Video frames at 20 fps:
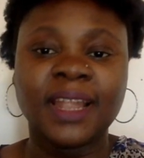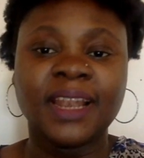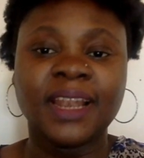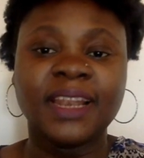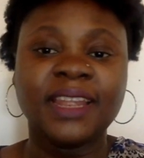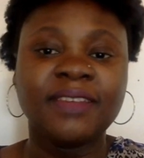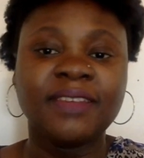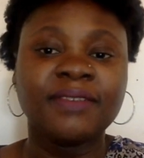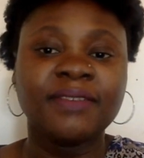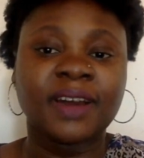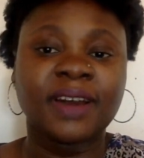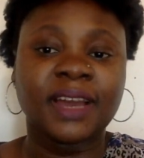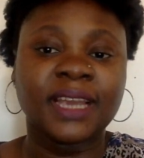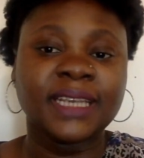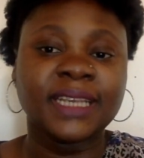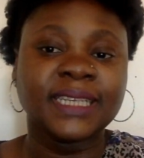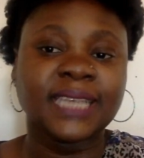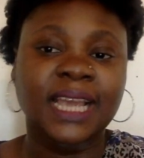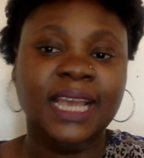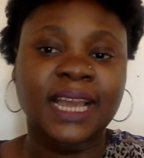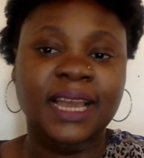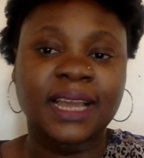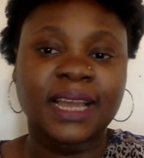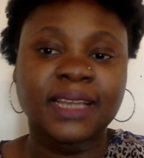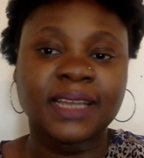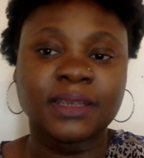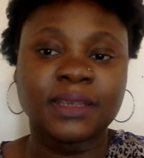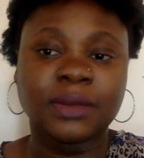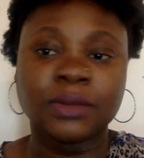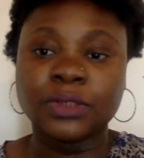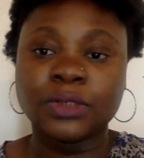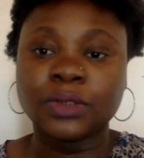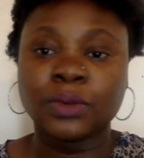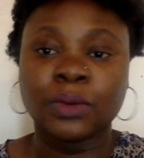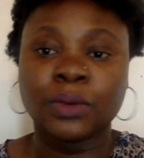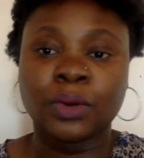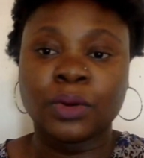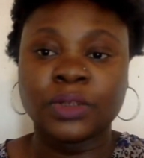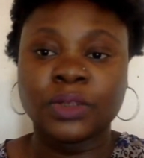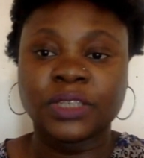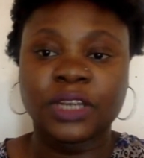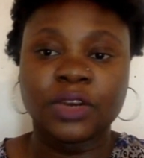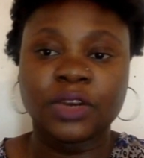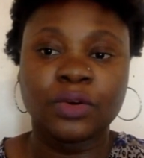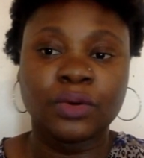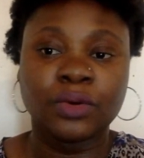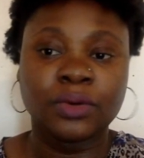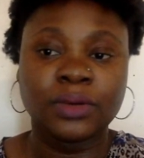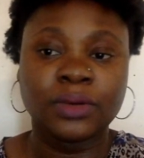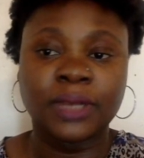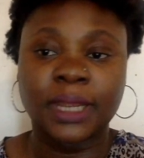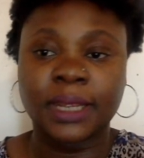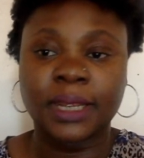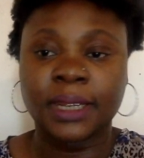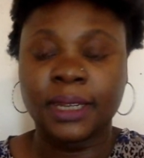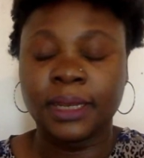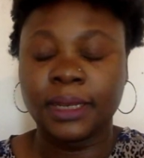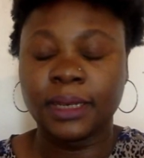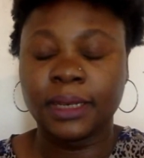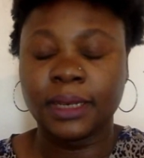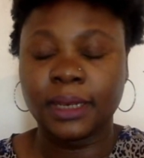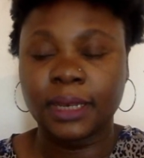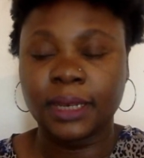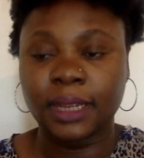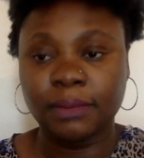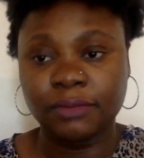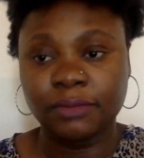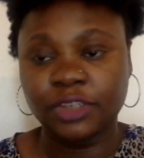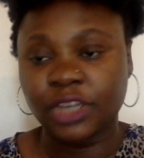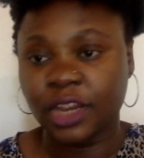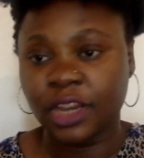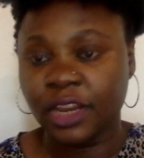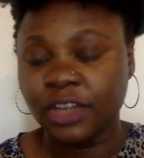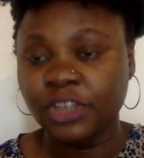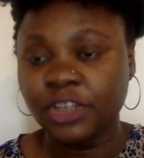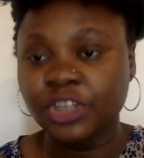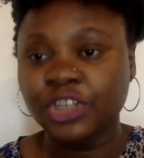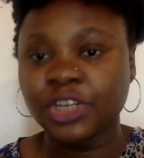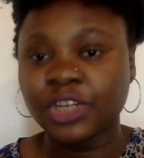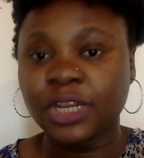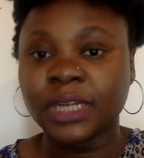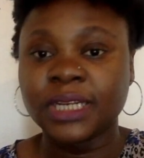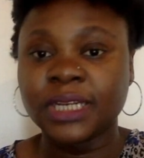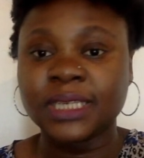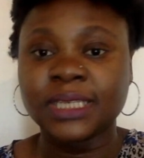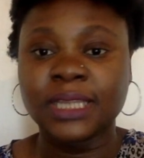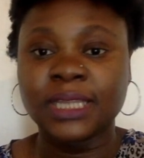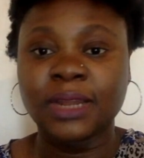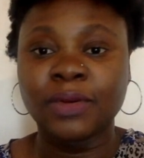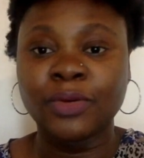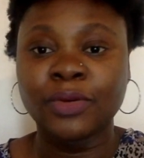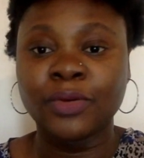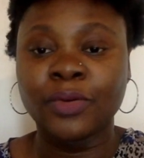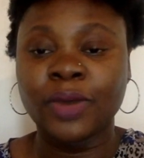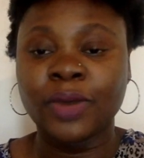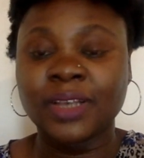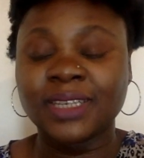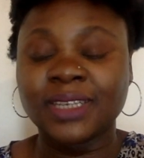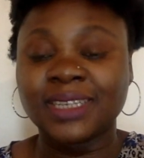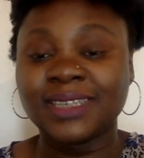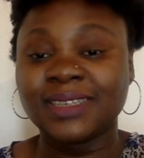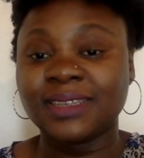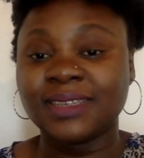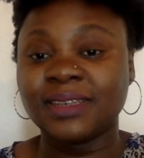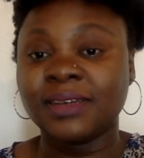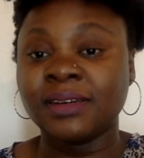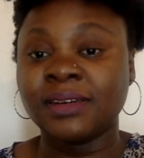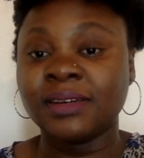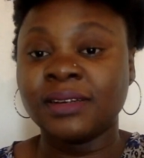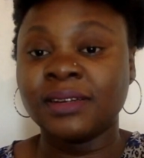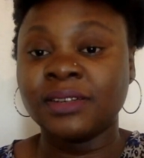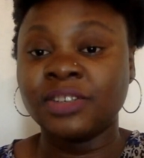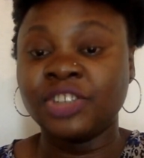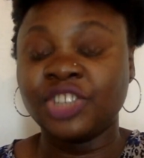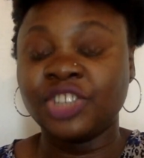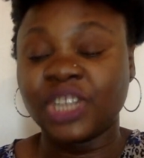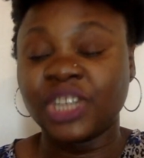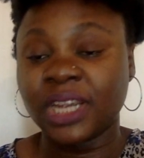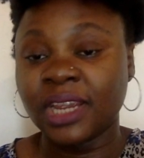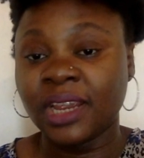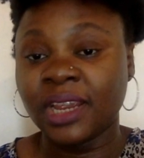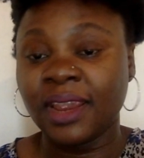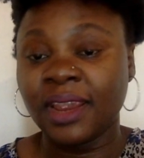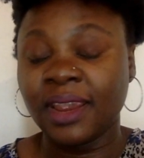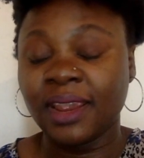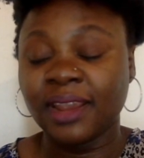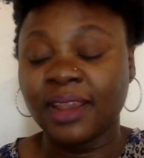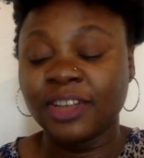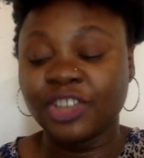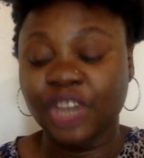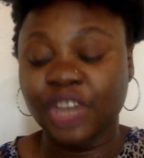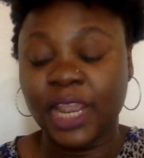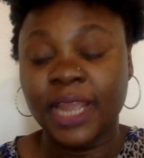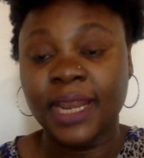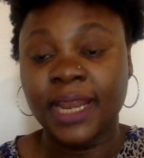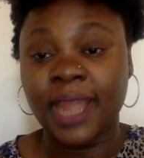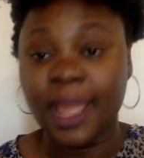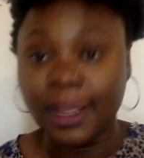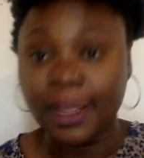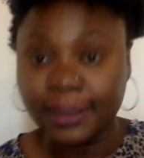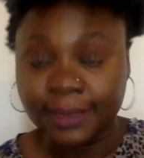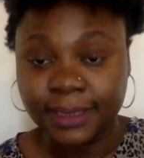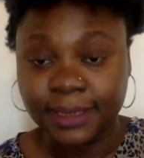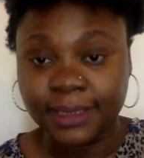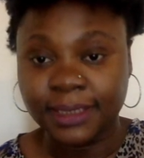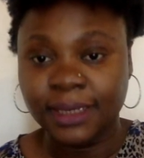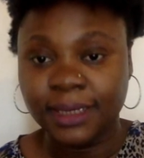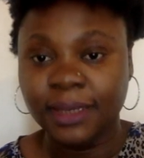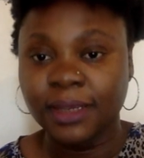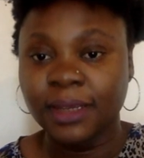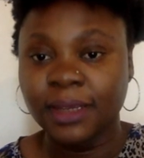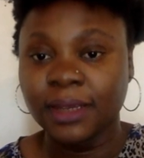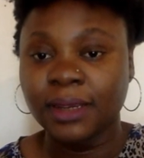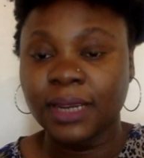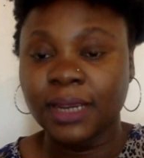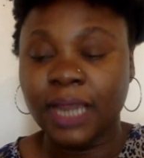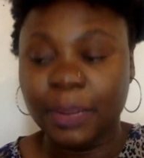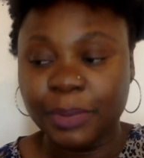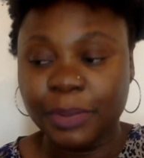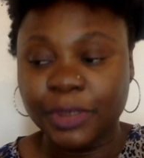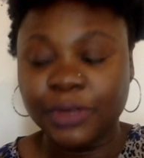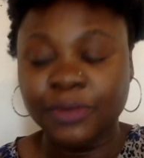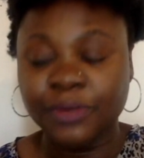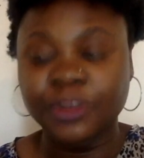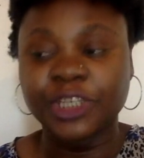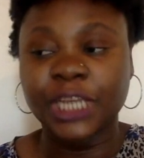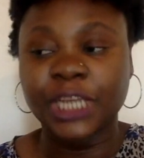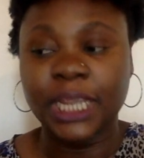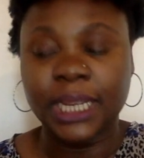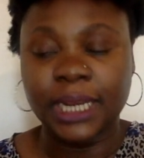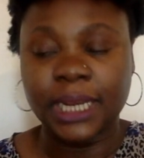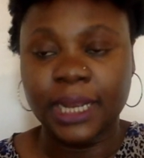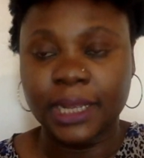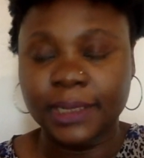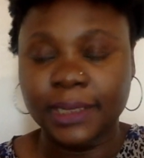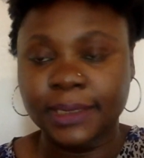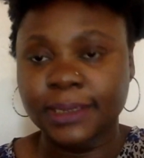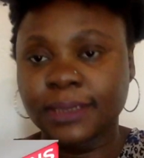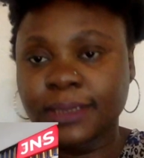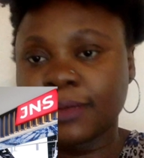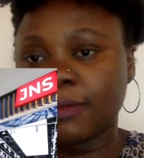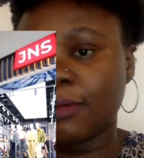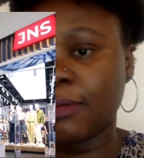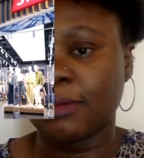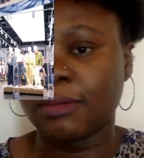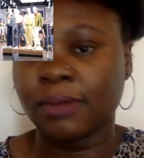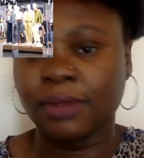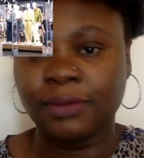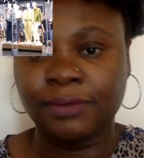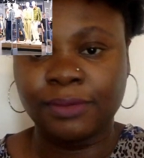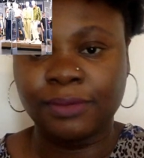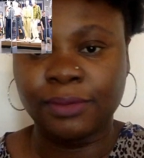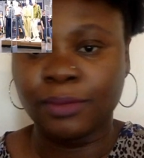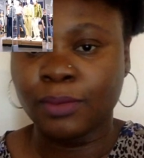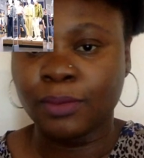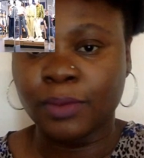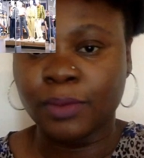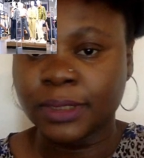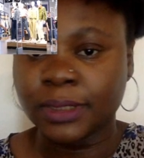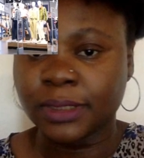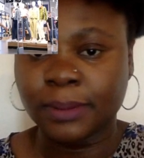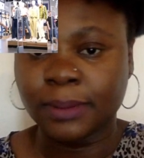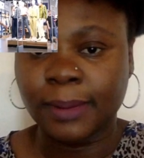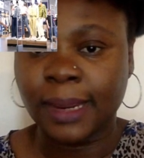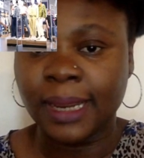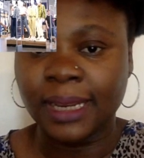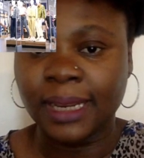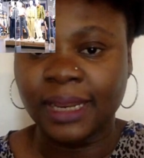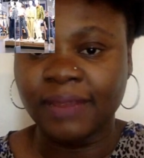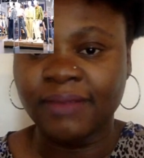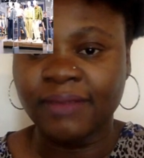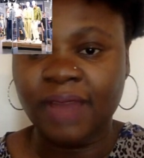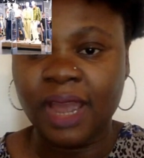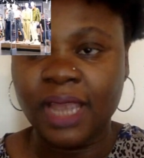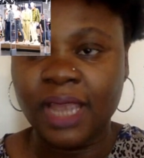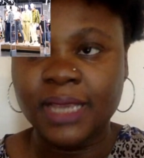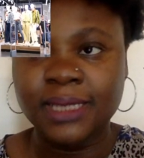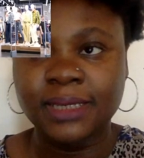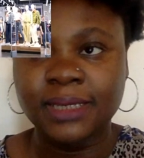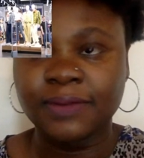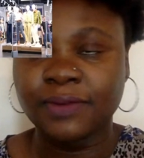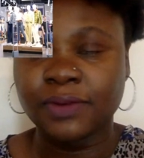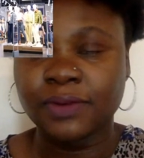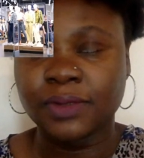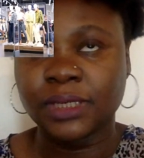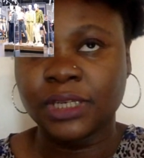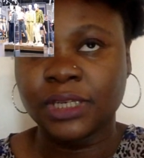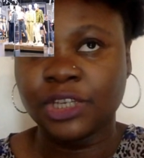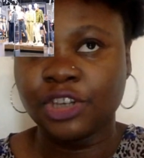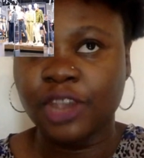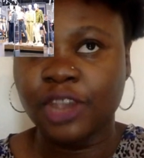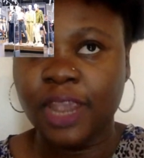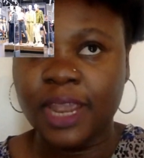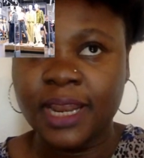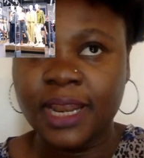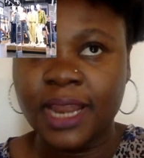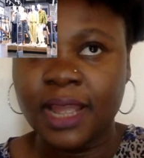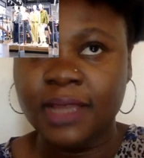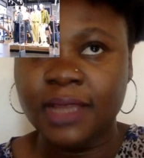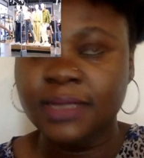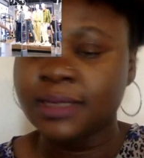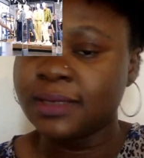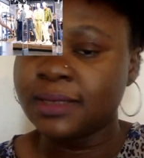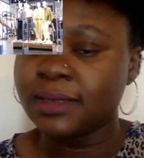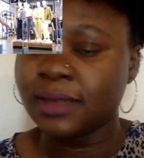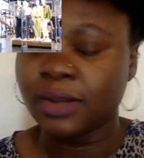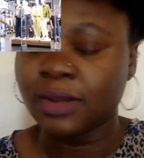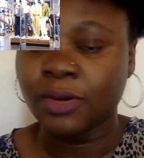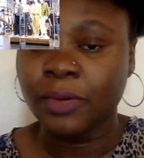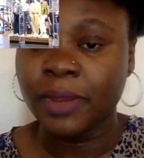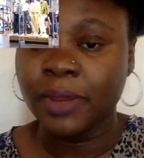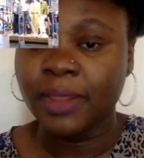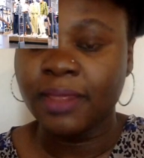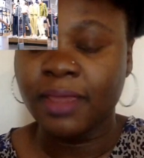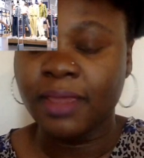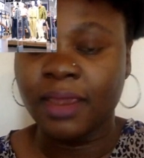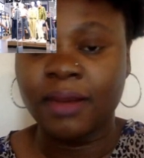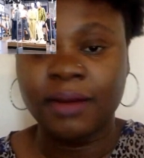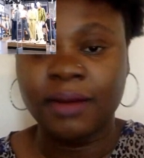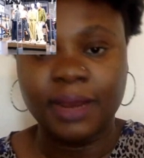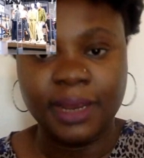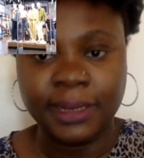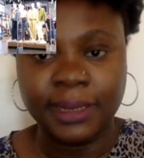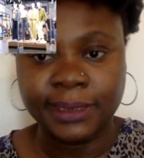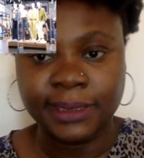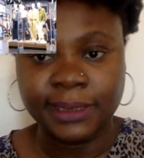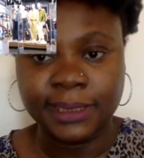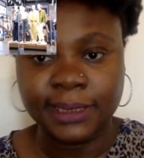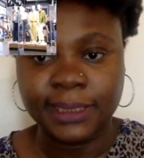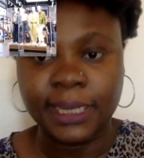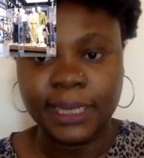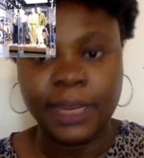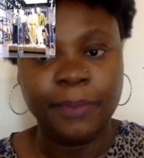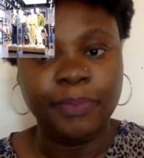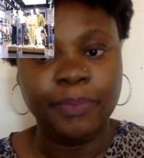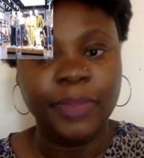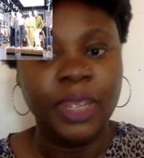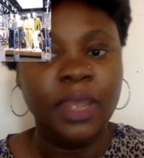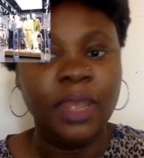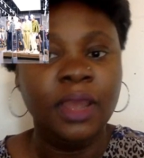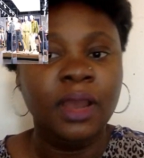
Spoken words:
Levi's has also undergone a name change and is now known as JNS, capital JNS. So if you want to buy Levi's, if you see JNS, go in there, it's the same.